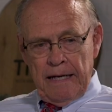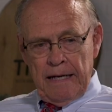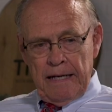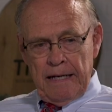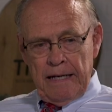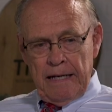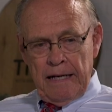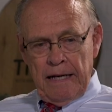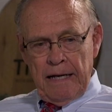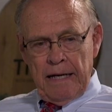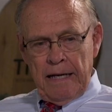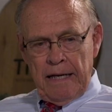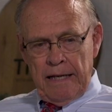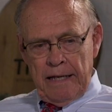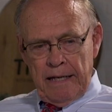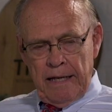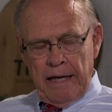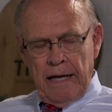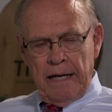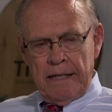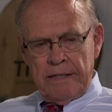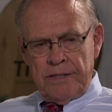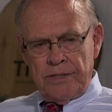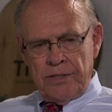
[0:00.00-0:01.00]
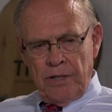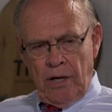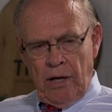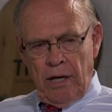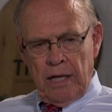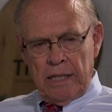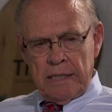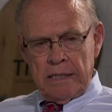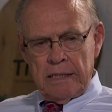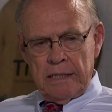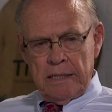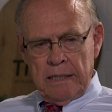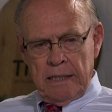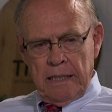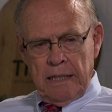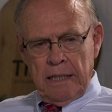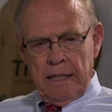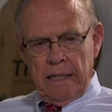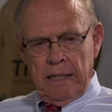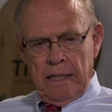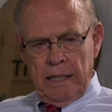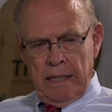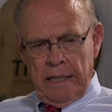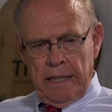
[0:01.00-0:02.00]
I, I, I, taught
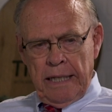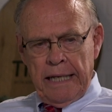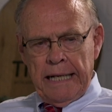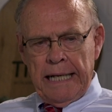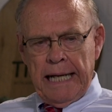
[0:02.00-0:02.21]
uh,